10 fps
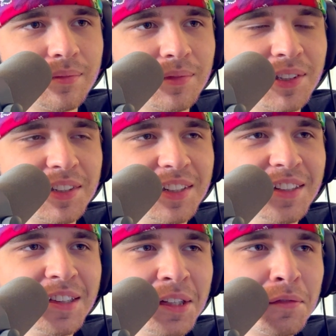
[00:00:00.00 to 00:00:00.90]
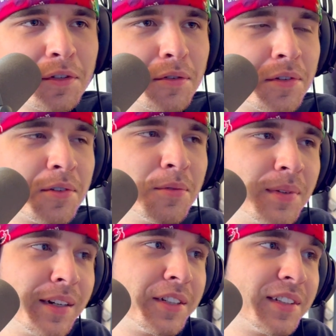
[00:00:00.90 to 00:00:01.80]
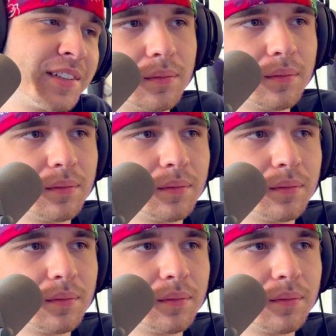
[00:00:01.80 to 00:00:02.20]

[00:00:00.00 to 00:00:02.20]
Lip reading: She loves you too much.